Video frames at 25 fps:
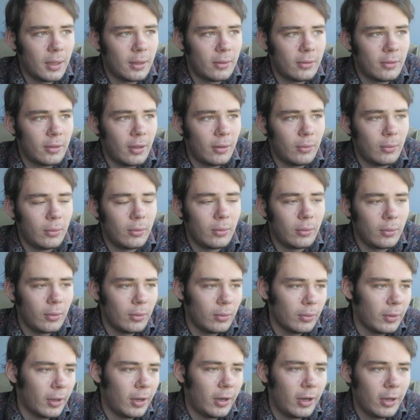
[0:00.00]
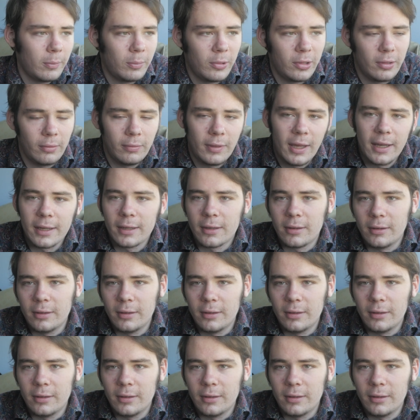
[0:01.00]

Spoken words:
so all the hybrids of that